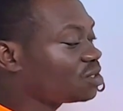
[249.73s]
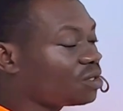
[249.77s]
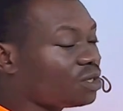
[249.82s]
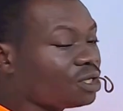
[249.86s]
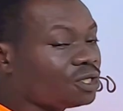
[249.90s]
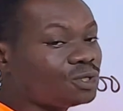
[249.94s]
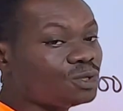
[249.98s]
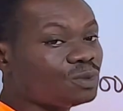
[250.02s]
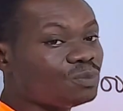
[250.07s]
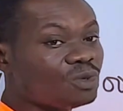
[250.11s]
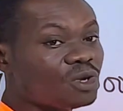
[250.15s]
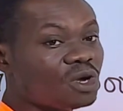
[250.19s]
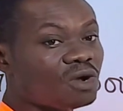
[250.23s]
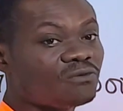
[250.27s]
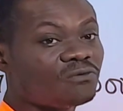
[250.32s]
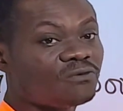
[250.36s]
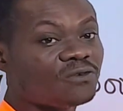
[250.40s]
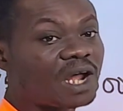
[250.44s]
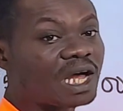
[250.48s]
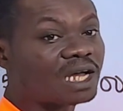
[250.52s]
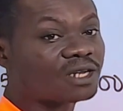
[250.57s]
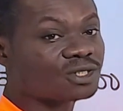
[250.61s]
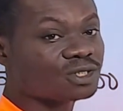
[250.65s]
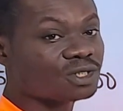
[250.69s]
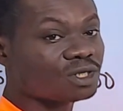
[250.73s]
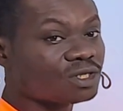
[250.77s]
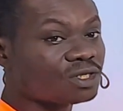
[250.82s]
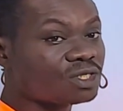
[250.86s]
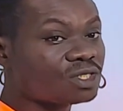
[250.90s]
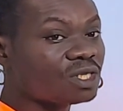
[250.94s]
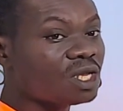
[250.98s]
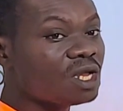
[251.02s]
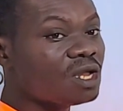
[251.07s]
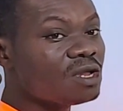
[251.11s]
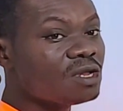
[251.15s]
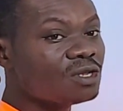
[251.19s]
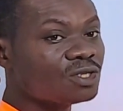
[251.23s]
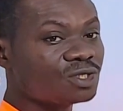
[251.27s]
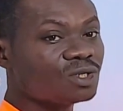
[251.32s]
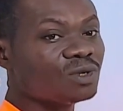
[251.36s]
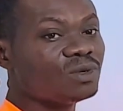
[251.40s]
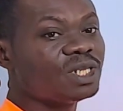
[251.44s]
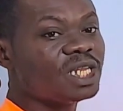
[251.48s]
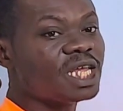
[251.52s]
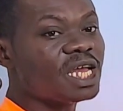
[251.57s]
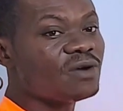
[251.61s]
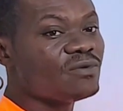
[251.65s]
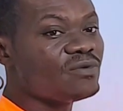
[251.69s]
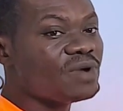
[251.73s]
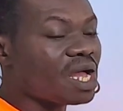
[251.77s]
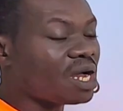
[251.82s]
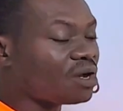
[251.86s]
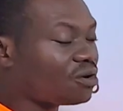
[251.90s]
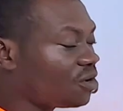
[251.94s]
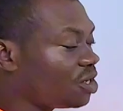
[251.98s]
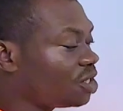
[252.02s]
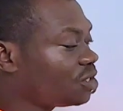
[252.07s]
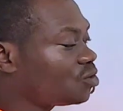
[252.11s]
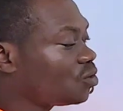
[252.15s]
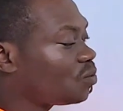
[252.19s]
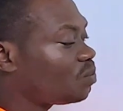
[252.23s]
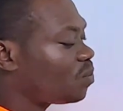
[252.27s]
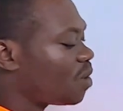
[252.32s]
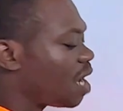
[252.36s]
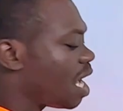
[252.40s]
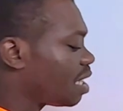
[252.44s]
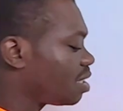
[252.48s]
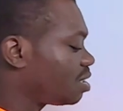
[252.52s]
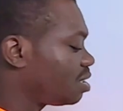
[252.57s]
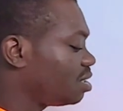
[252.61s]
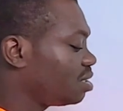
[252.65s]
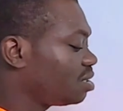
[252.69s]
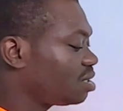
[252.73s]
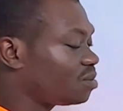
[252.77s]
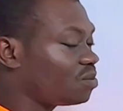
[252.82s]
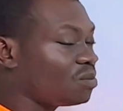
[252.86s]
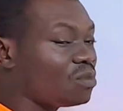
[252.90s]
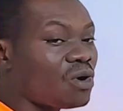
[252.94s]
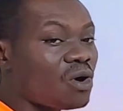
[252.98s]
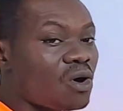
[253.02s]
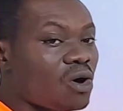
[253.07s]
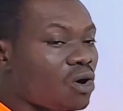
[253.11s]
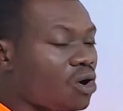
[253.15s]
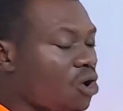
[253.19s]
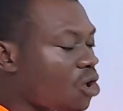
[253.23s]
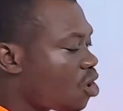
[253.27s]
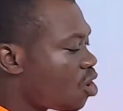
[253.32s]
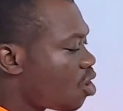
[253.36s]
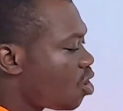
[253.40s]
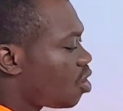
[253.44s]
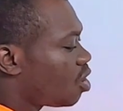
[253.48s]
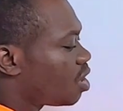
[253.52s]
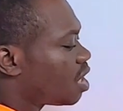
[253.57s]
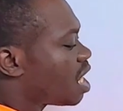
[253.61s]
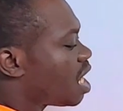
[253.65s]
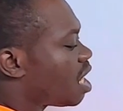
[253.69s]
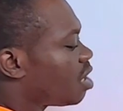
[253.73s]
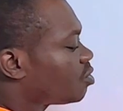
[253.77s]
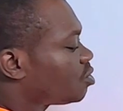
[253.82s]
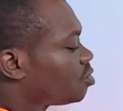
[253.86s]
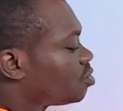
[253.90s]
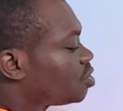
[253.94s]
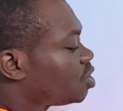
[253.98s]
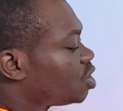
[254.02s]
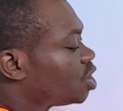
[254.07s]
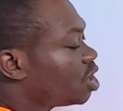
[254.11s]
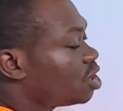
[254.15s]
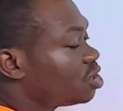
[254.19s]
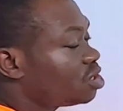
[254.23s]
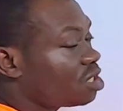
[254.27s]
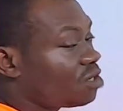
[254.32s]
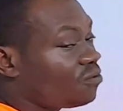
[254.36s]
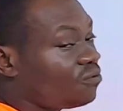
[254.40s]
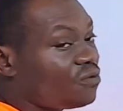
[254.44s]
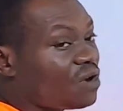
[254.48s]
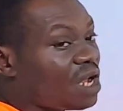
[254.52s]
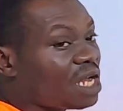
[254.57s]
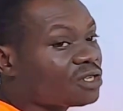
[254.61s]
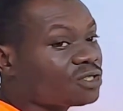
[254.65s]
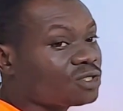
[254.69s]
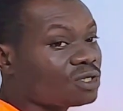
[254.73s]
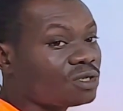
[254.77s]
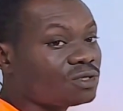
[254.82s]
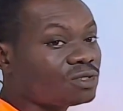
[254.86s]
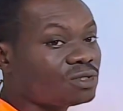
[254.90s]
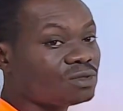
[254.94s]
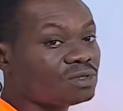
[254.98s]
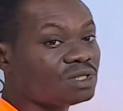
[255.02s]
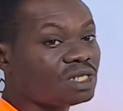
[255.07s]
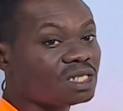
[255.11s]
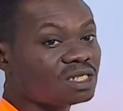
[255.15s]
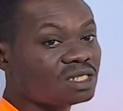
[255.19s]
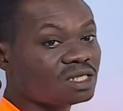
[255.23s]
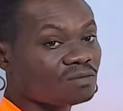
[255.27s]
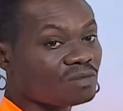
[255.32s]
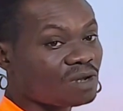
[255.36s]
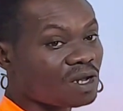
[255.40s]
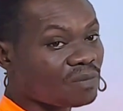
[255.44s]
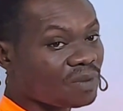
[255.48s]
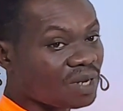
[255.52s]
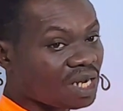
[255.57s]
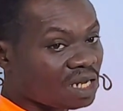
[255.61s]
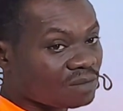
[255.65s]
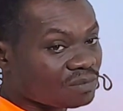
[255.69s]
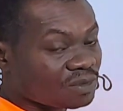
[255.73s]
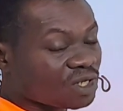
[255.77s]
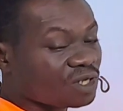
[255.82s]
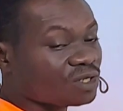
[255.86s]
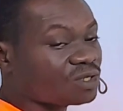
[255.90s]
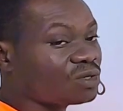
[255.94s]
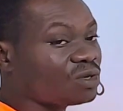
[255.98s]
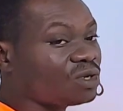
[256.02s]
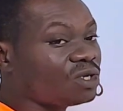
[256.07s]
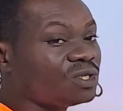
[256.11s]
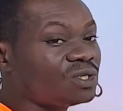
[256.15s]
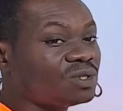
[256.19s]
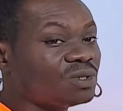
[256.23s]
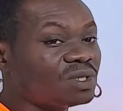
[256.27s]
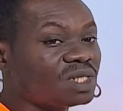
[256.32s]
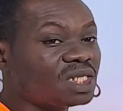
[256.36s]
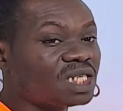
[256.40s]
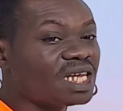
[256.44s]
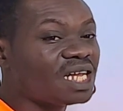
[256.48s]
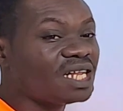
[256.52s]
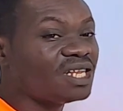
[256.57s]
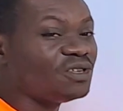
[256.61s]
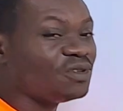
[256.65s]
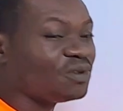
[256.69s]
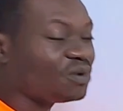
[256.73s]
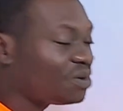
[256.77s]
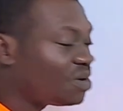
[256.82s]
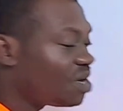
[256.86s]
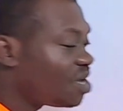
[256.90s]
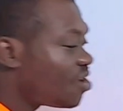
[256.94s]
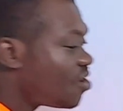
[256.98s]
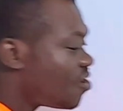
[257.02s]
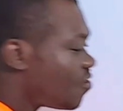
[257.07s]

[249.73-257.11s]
is going to be on fractions. So there we are going to practice more on how to change a fraction to decimal. But I'm just going to tell you,